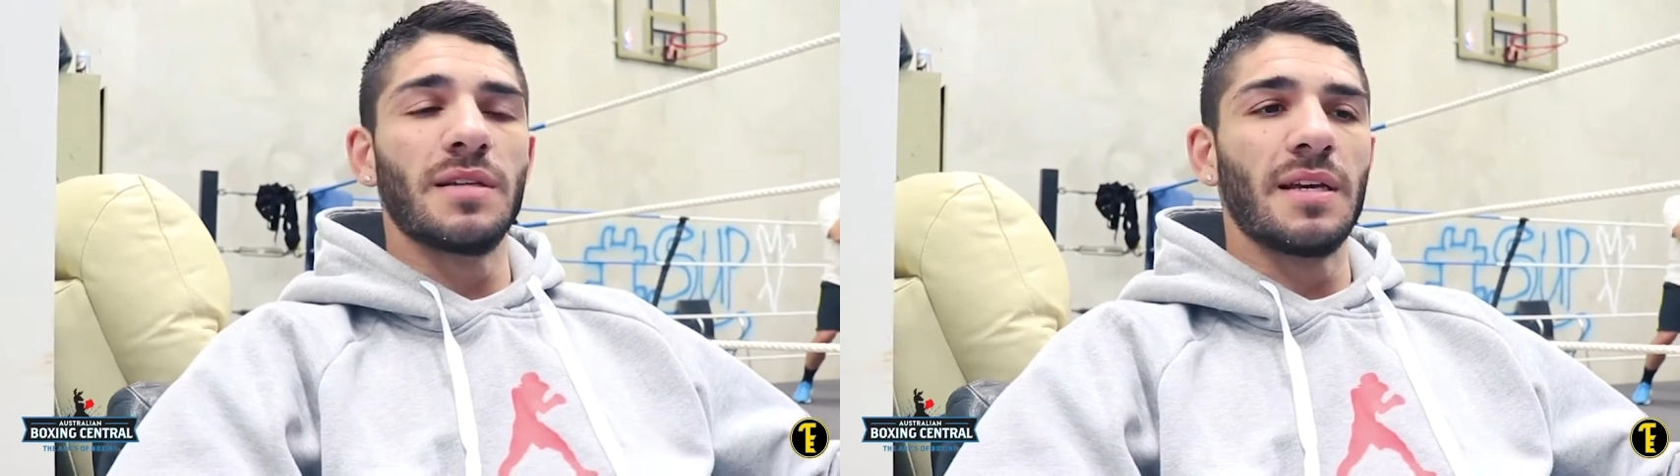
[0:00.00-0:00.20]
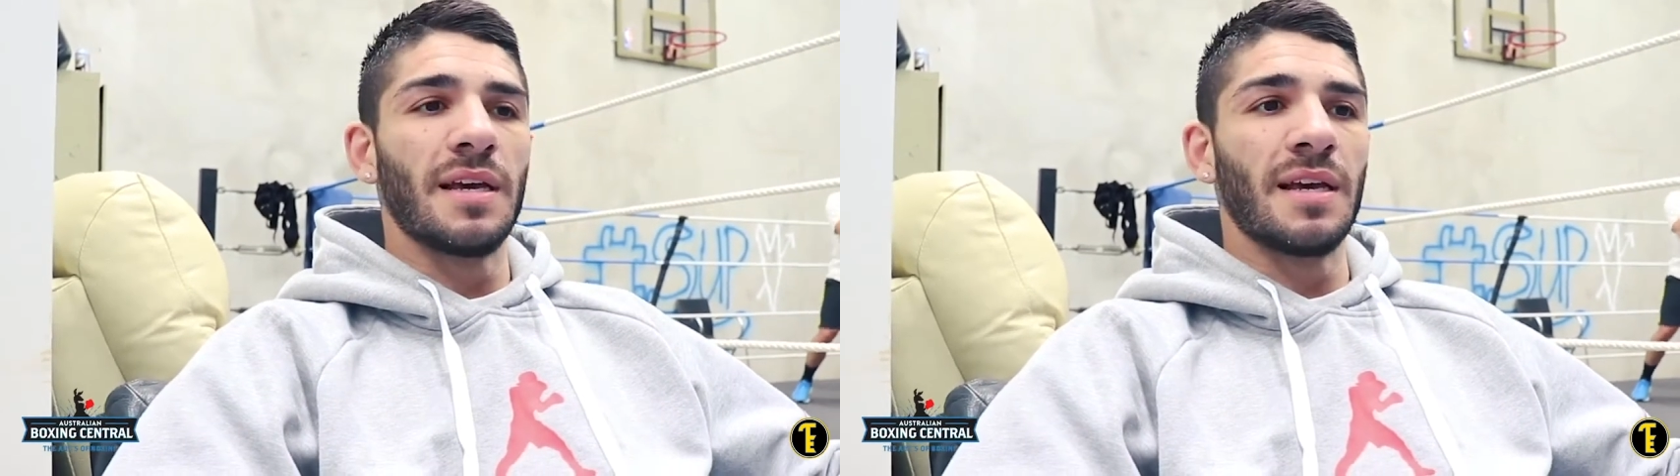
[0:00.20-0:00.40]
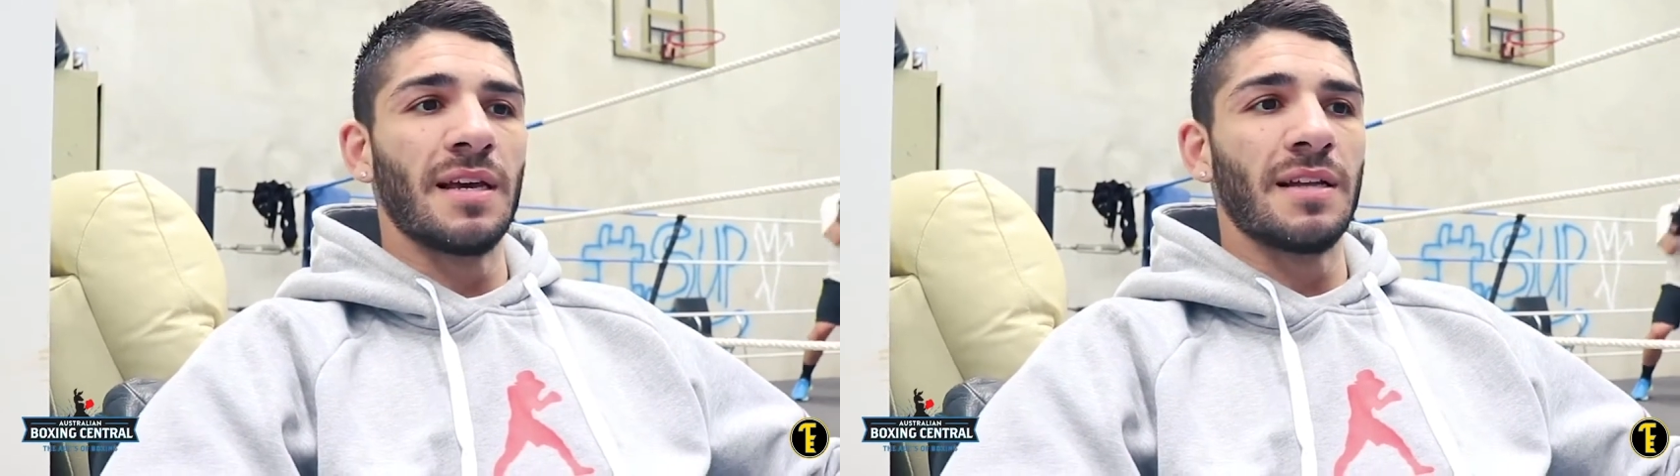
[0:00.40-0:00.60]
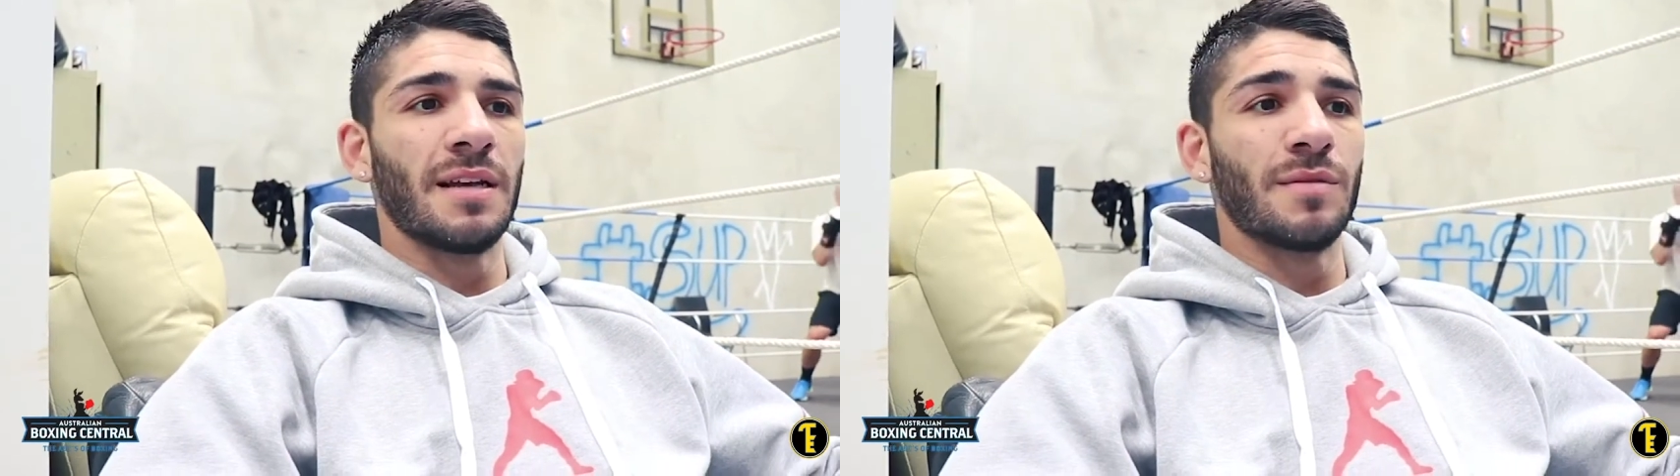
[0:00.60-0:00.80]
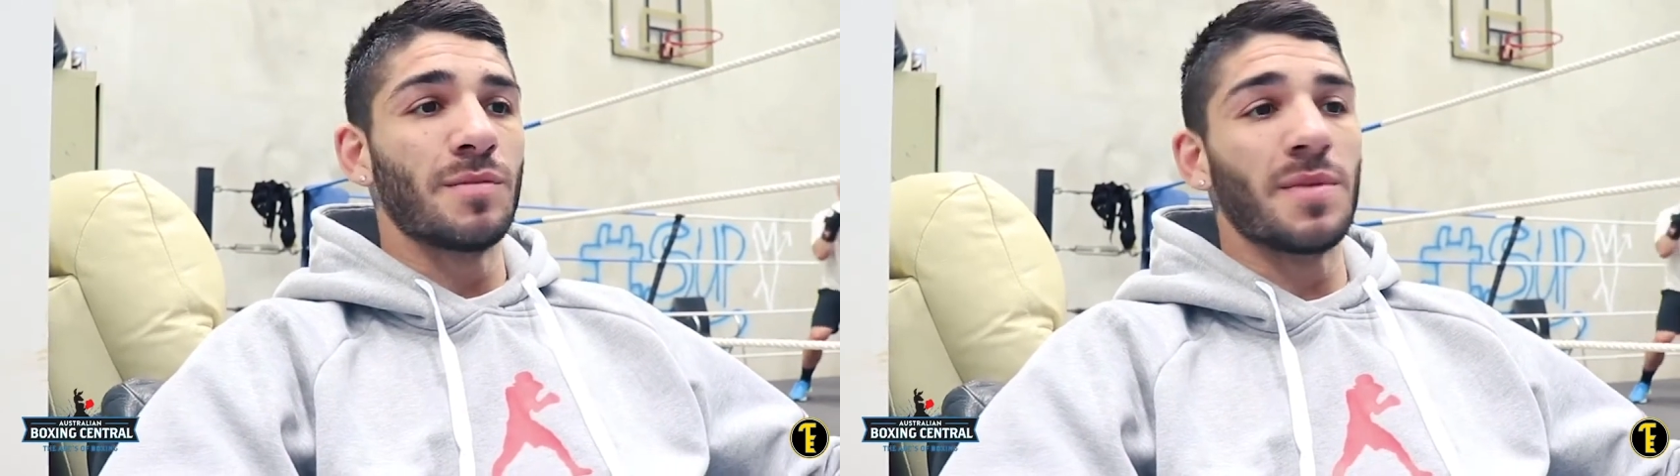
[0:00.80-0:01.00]
and
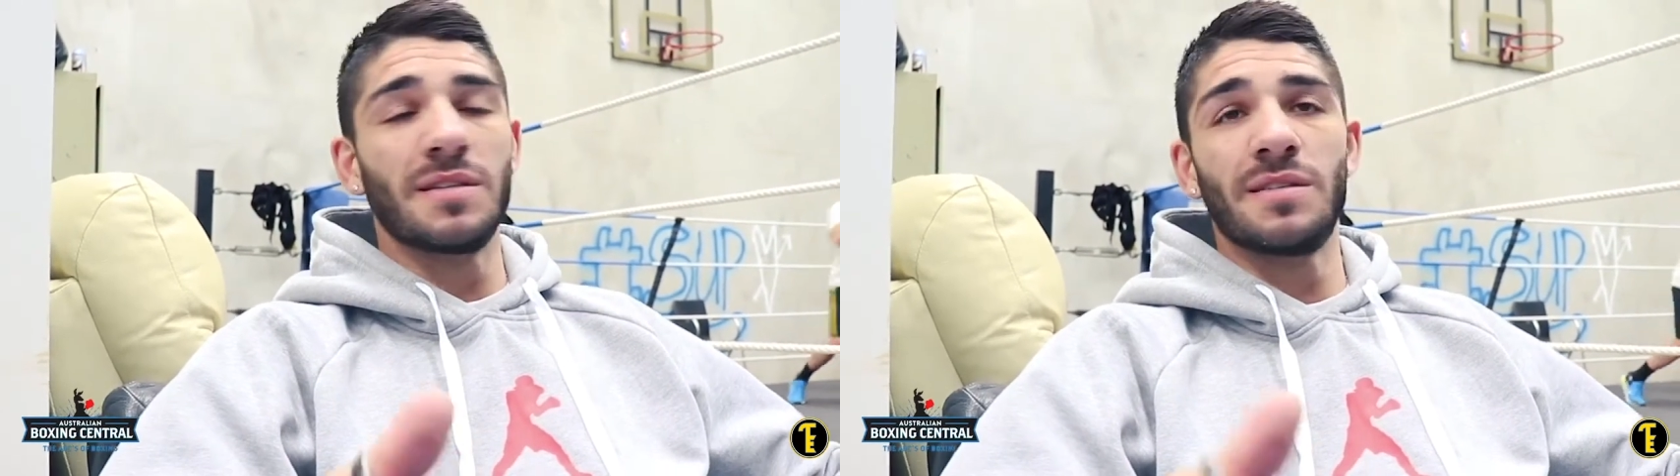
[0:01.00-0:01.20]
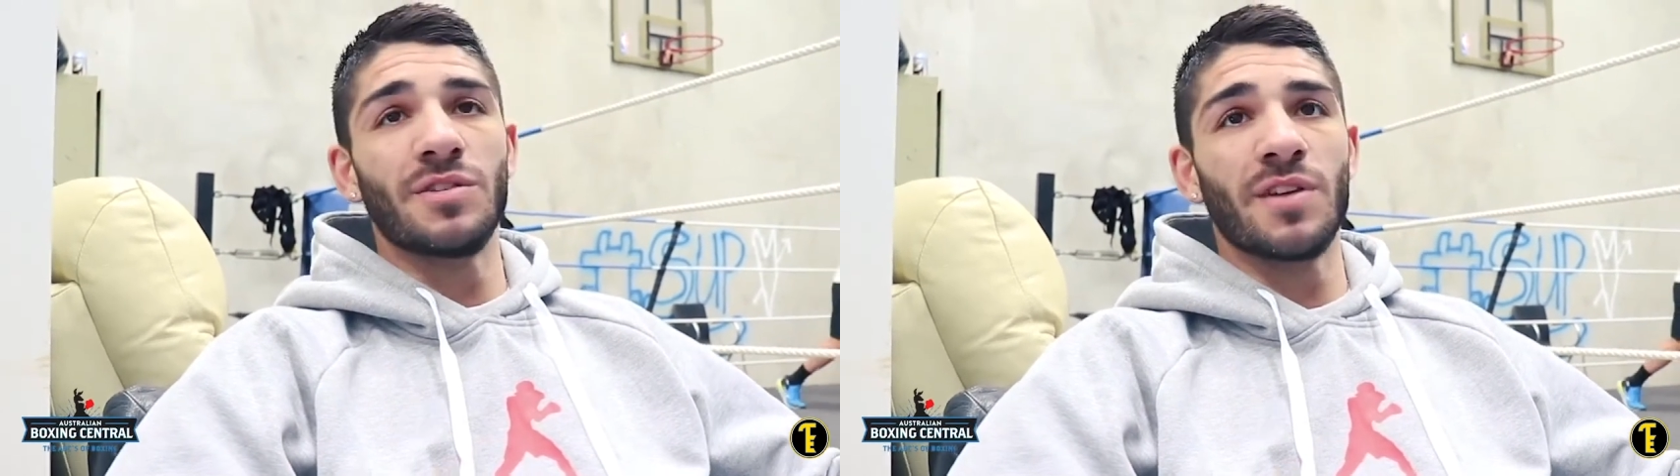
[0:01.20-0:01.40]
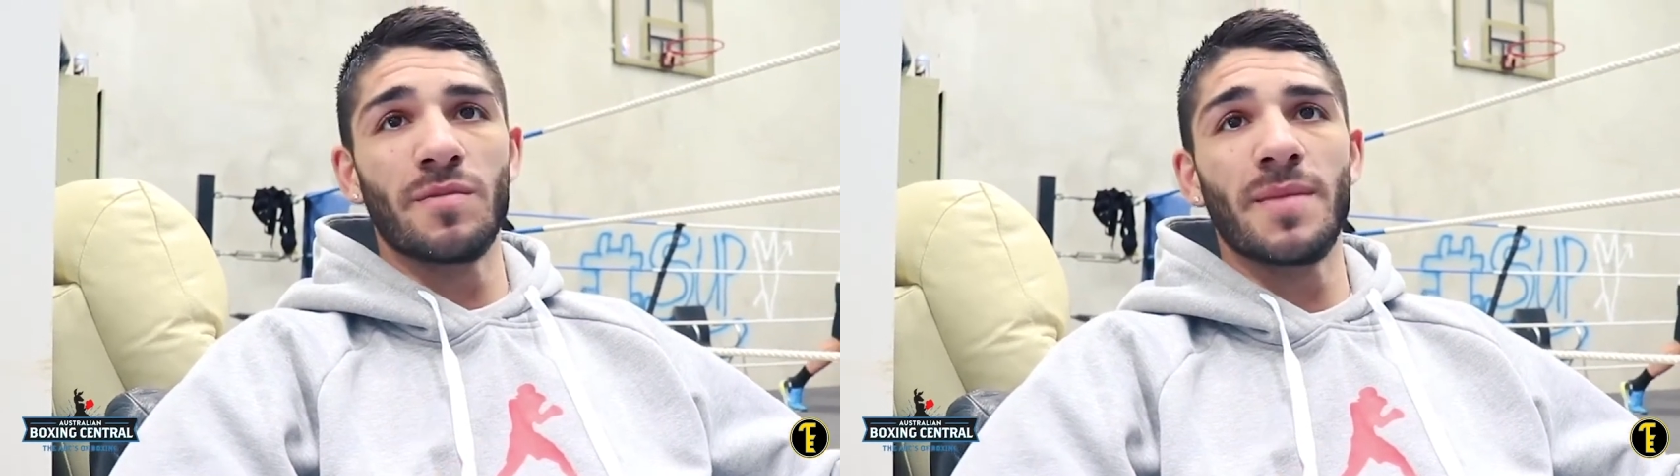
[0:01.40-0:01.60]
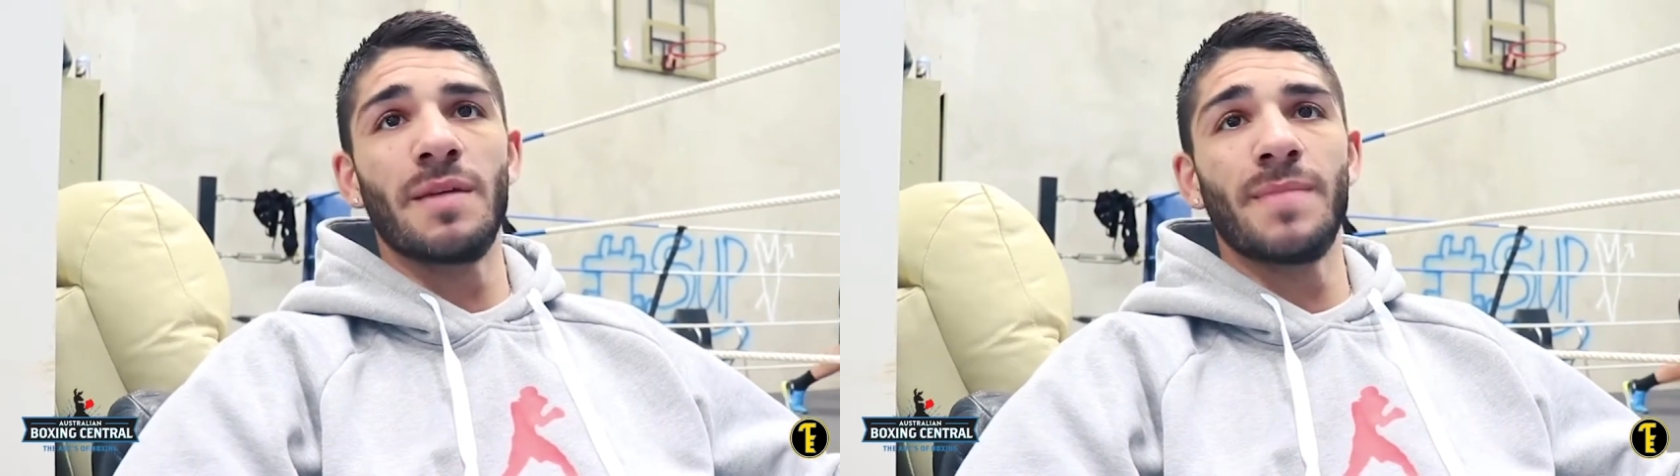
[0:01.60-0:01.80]
it's the best decision I've ever made,